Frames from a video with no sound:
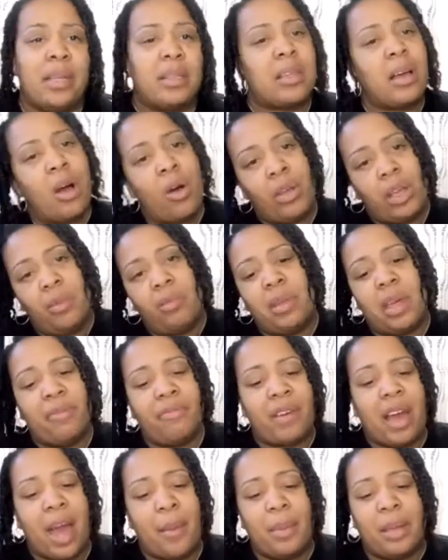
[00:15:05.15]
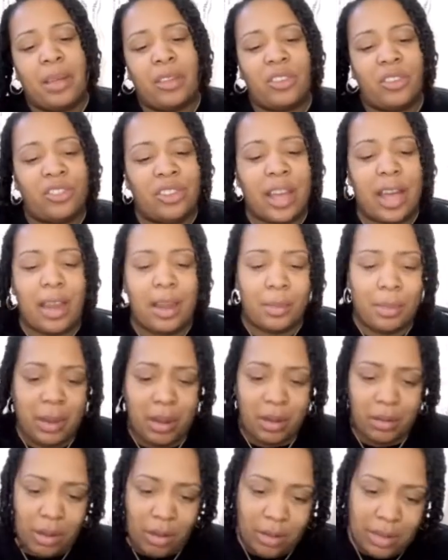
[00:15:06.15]
Gonna give them their five minutes of shine. I'm going
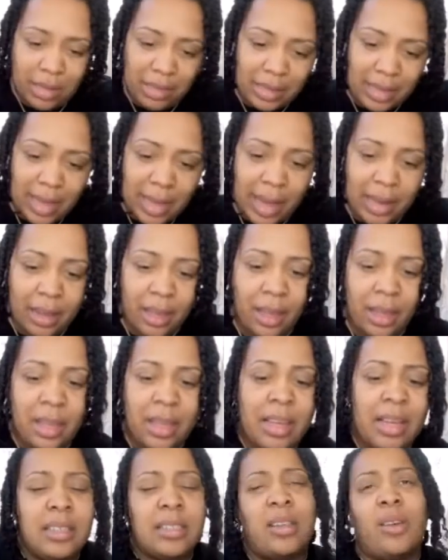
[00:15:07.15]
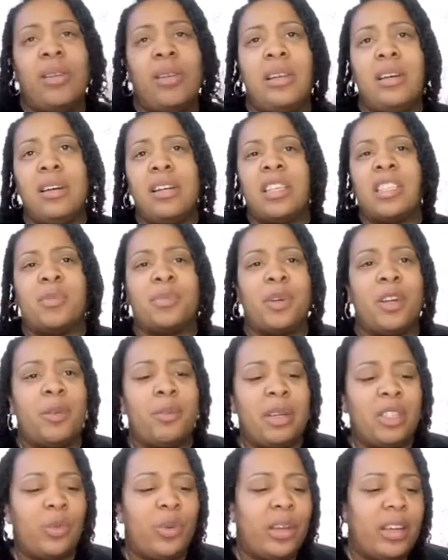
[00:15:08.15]
to let them have it. So little
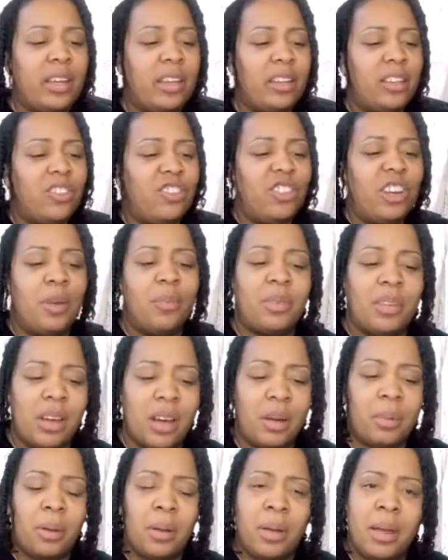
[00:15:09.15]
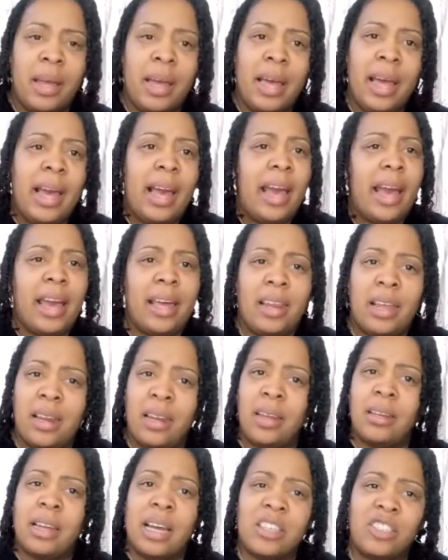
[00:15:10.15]
experiment twin jumped up. And it
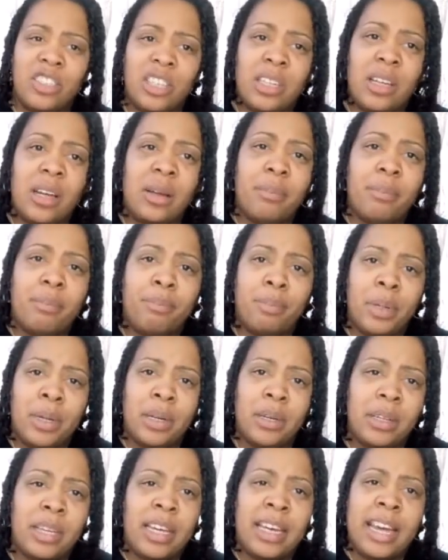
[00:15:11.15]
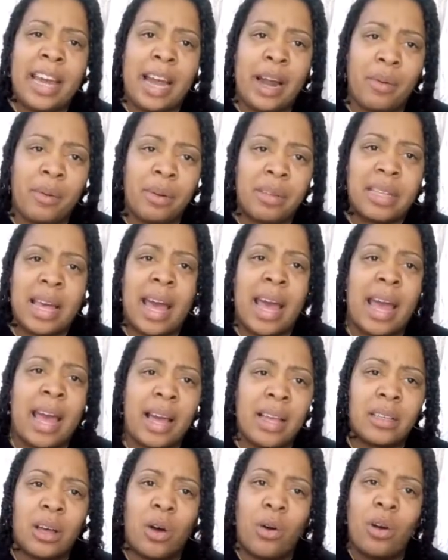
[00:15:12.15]
looked like she done put Kiara's
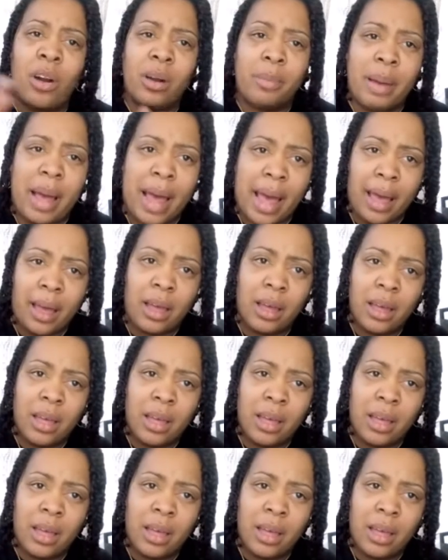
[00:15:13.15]
ass on her back.